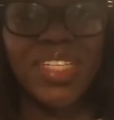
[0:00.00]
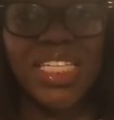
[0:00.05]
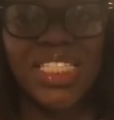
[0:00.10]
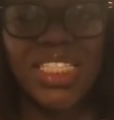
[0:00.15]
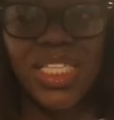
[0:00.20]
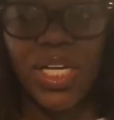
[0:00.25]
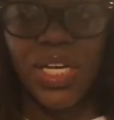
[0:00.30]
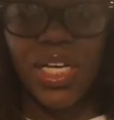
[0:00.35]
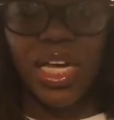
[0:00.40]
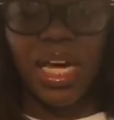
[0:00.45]

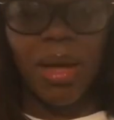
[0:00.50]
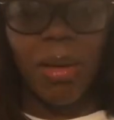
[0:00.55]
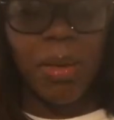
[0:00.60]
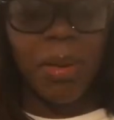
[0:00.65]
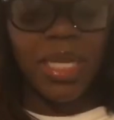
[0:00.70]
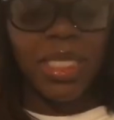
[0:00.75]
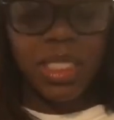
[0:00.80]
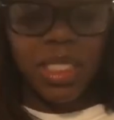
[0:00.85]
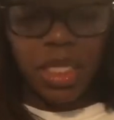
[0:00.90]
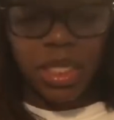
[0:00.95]
So yeah, I'm
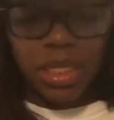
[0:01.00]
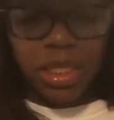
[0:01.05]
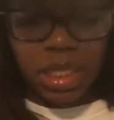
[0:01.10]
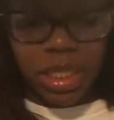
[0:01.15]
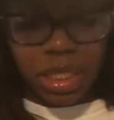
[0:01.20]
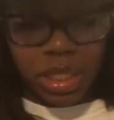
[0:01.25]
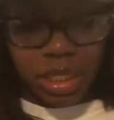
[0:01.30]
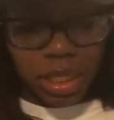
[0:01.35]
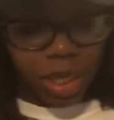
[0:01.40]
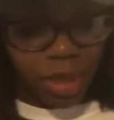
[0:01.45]
about to go to
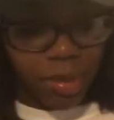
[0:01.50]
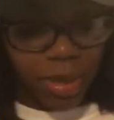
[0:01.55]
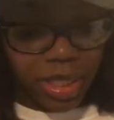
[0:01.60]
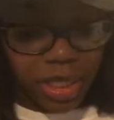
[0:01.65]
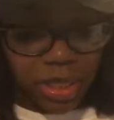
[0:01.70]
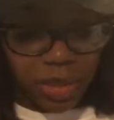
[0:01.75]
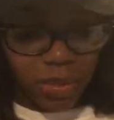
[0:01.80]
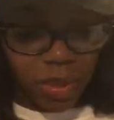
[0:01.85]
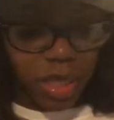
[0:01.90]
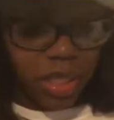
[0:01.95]
the gym. I
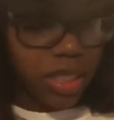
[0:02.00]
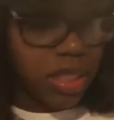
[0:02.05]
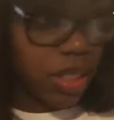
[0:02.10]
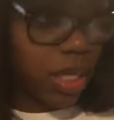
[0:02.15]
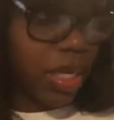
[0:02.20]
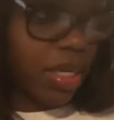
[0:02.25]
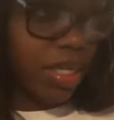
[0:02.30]
just wanted to start